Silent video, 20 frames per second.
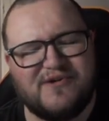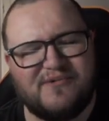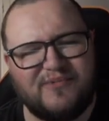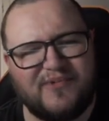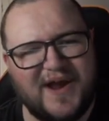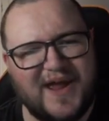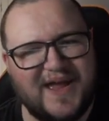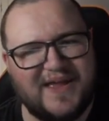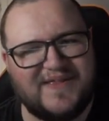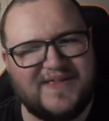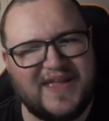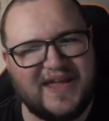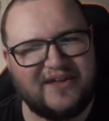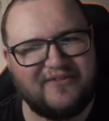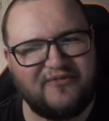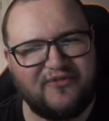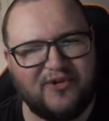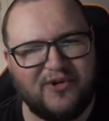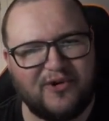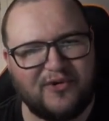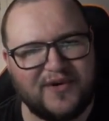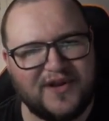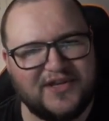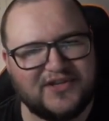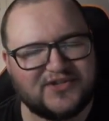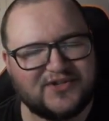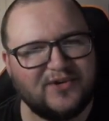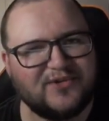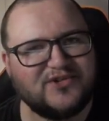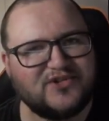where Nick Fury
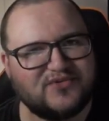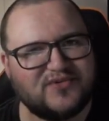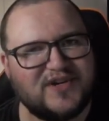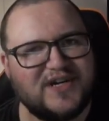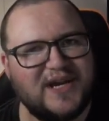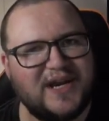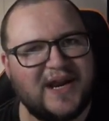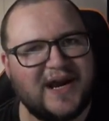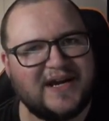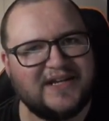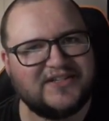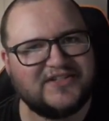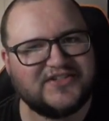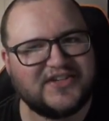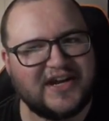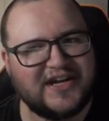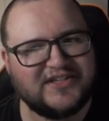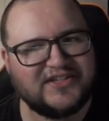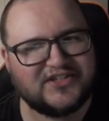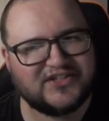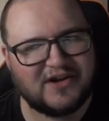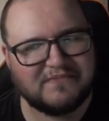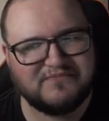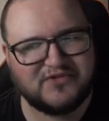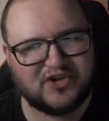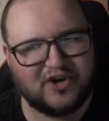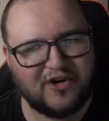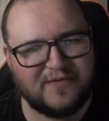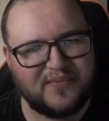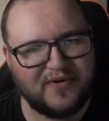is not treated as as
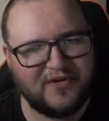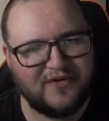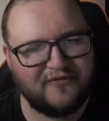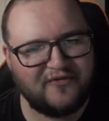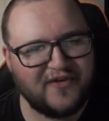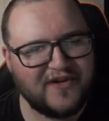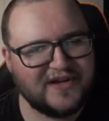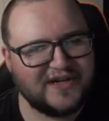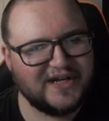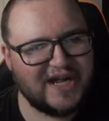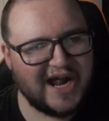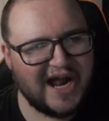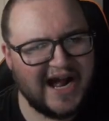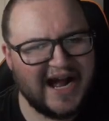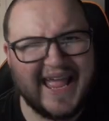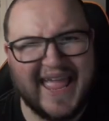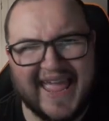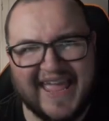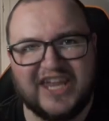some type of uh,